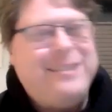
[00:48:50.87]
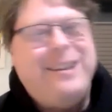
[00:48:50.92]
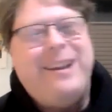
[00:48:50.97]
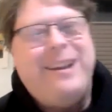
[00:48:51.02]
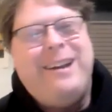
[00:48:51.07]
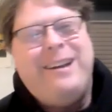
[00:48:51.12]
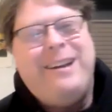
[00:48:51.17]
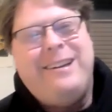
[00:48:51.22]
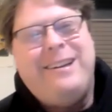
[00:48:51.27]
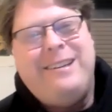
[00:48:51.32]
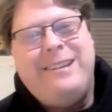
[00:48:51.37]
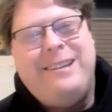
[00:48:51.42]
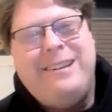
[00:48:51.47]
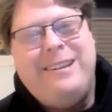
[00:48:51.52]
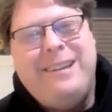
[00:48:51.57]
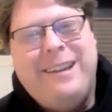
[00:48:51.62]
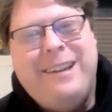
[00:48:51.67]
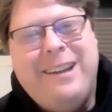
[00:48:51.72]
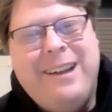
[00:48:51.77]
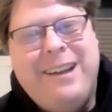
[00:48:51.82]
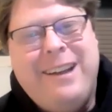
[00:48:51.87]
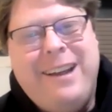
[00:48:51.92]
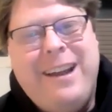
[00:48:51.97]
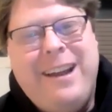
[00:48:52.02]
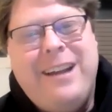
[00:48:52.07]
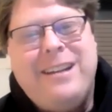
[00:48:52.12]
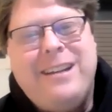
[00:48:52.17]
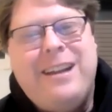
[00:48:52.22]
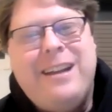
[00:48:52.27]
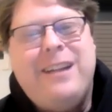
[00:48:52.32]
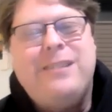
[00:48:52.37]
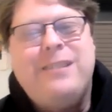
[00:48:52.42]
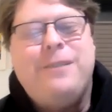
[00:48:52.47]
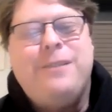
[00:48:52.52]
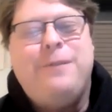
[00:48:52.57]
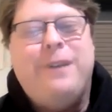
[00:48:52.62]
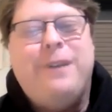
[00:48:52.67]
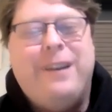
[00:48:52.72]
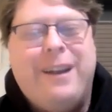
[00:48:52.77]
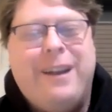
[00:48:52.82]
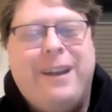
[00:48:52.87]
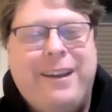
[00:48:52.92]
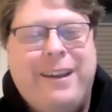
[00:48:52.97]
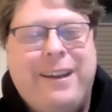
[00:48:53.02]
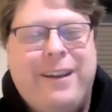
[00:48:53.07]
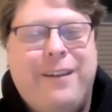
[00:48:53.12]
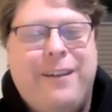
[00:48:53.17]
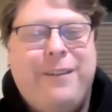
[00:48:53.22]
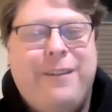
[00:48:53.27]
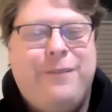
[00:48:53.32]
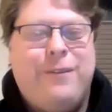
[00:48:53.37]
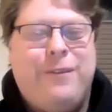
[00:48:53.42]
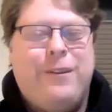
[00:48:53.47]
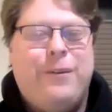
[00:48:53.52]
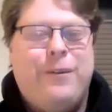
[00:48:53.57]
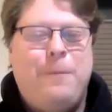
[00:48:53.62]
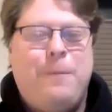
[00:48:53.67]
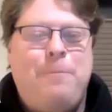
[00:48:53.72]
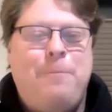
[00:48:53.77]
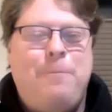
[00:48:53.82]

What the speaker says: Yeah. Here's a fun idea for you.